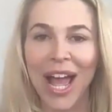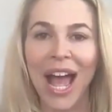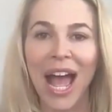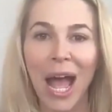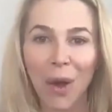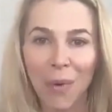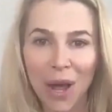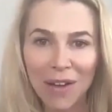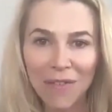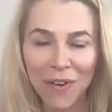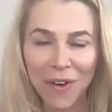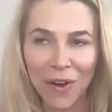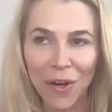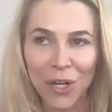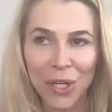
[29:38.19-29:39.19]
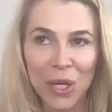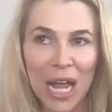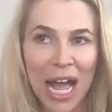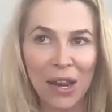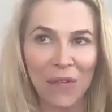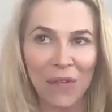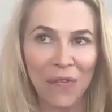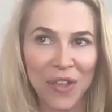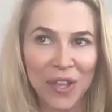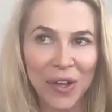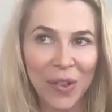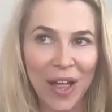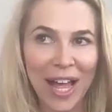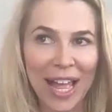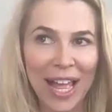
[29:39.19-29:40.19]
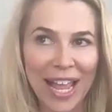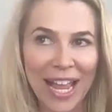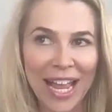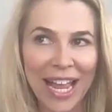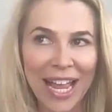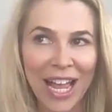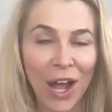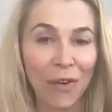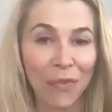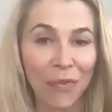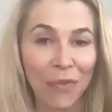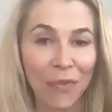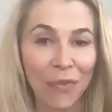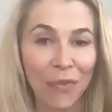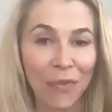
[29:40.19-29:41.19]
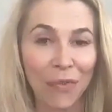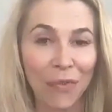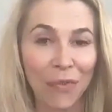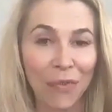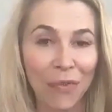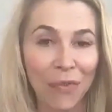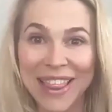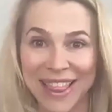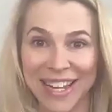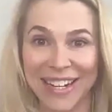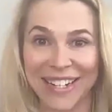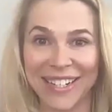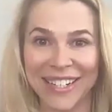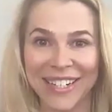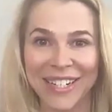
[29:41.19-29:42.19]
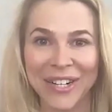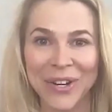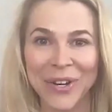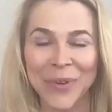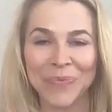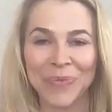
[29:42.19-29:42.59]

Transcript: However, you kind of feel like a fraud when you get there,